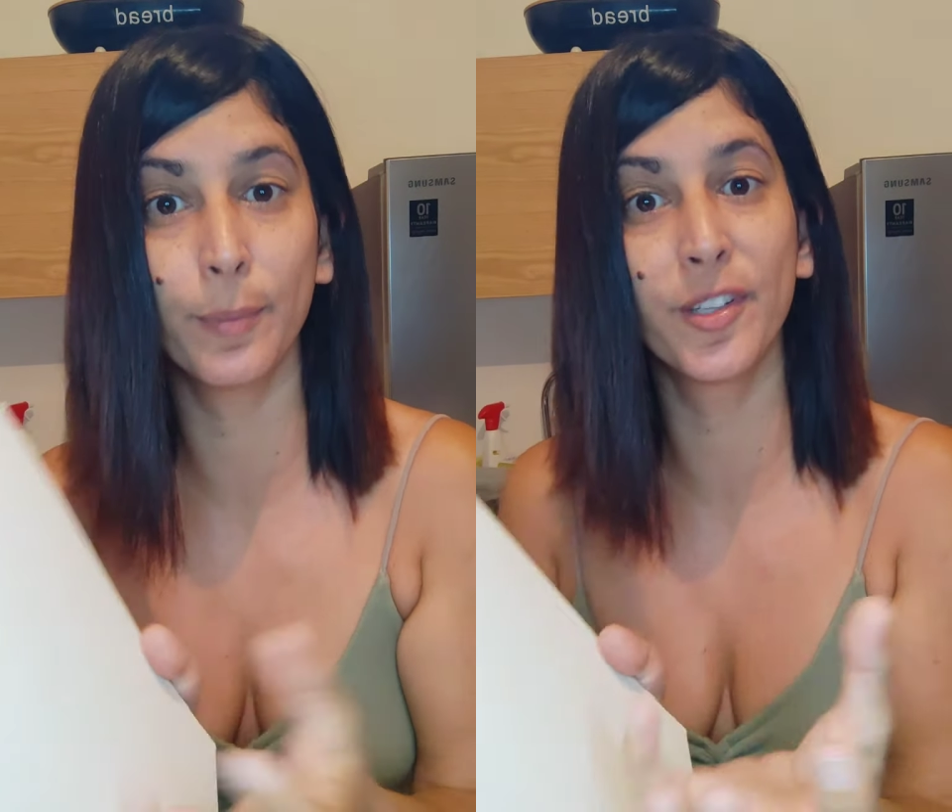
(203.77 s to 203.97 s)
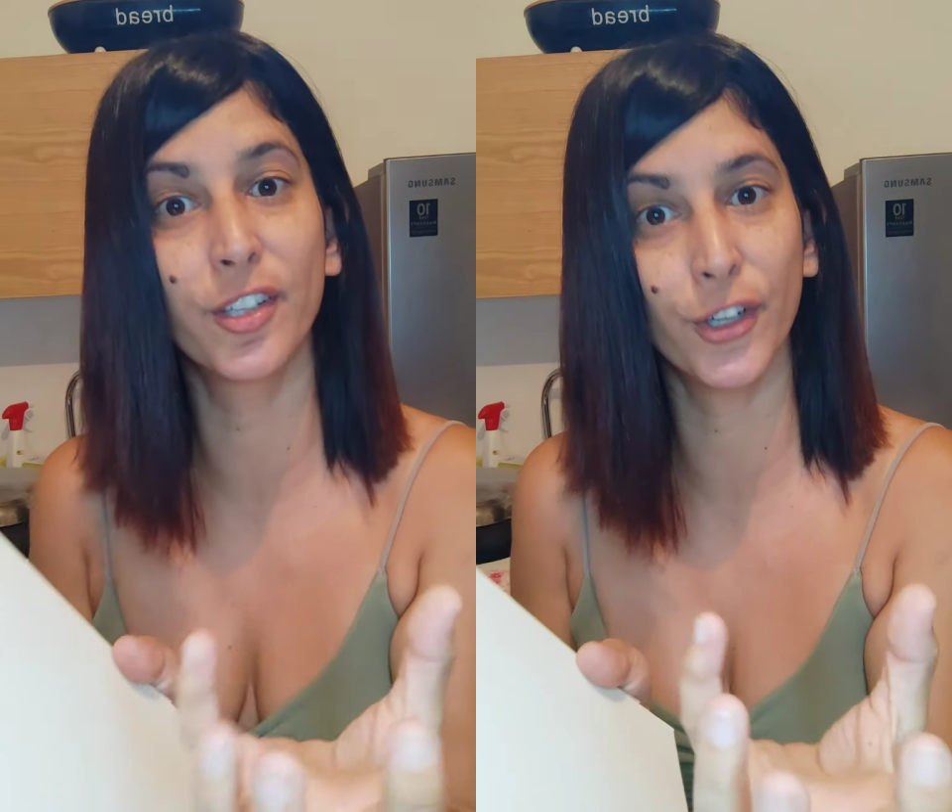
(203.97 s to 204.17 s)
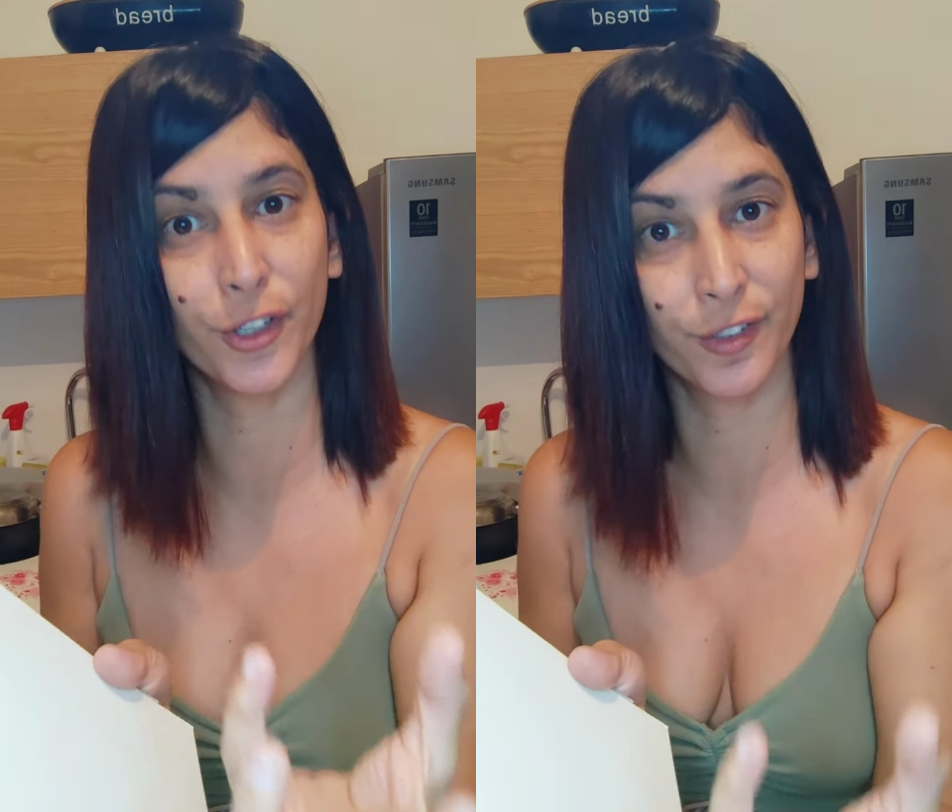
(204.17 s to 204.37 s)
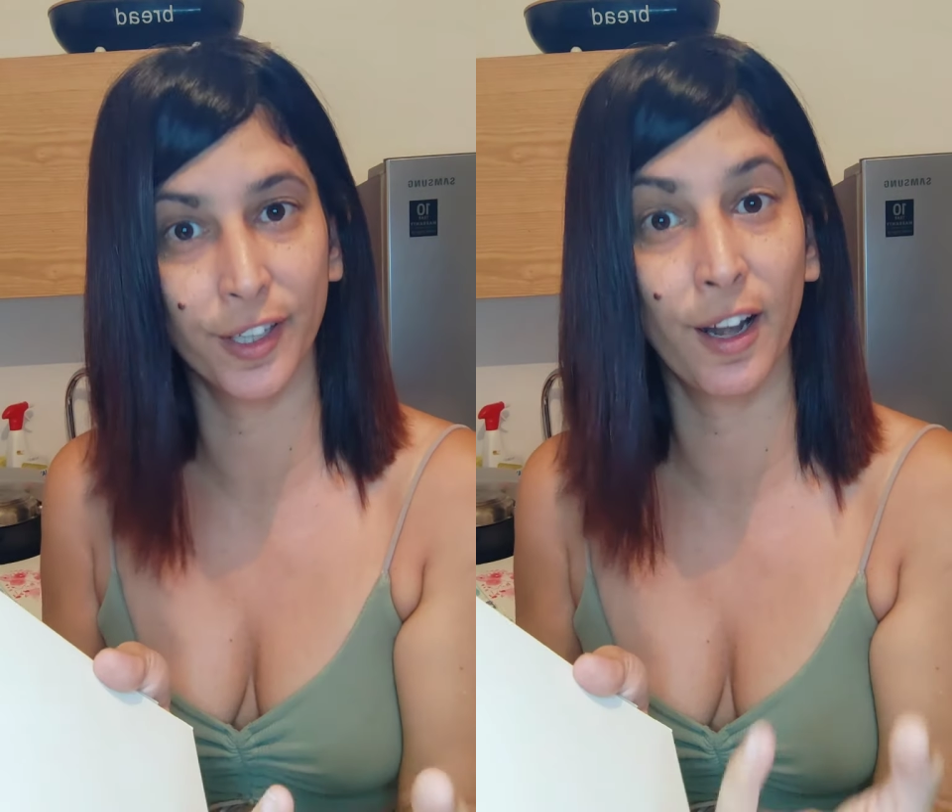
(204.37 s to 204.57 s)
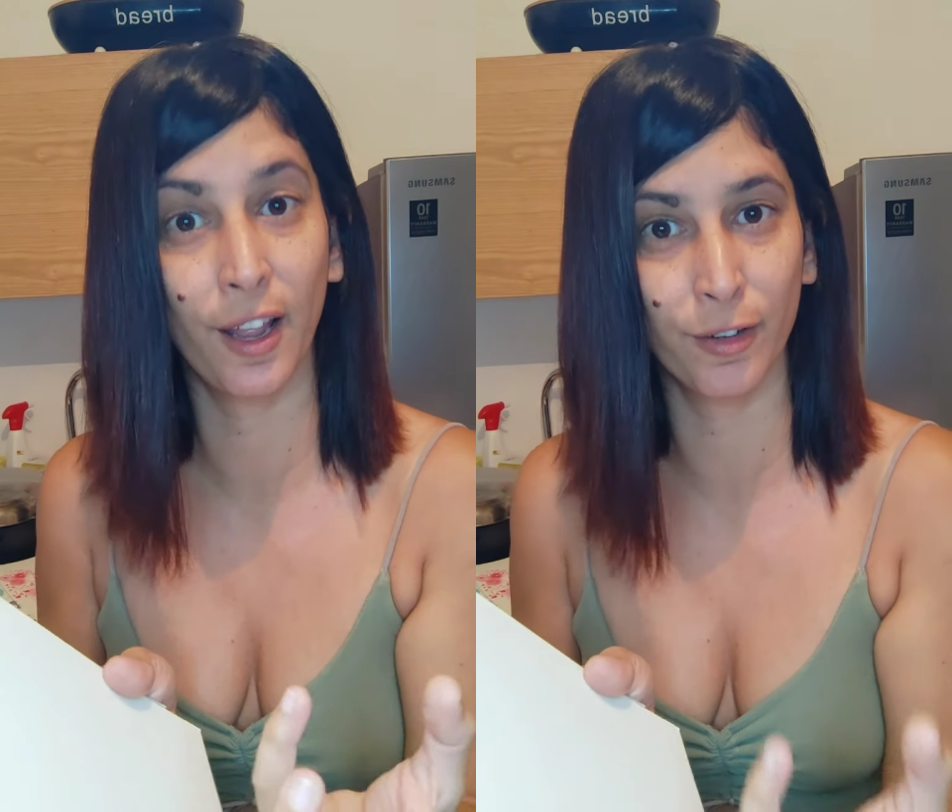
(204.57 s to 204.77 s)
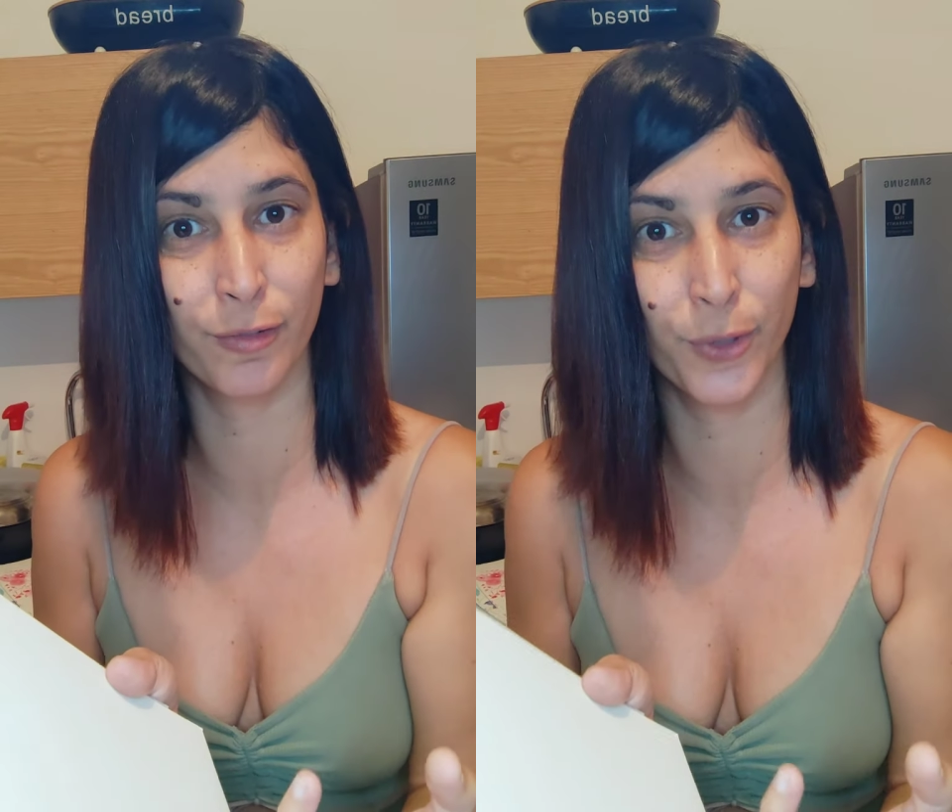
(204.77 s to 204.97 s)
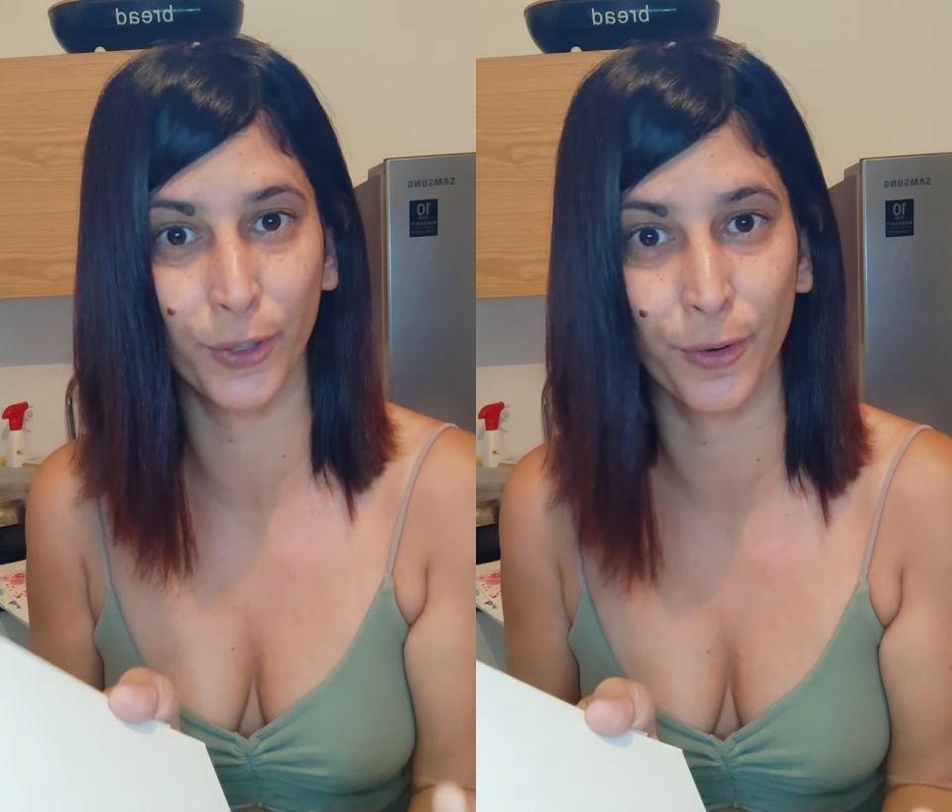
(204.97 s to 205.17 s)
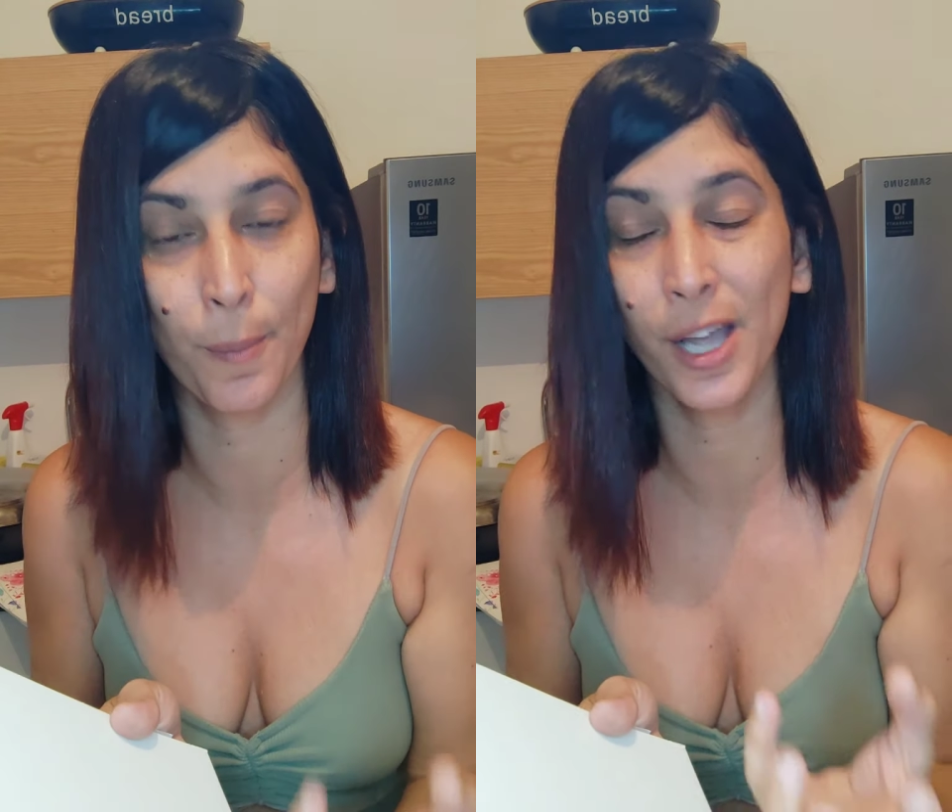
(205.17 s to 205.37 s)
absorbs a lot of water,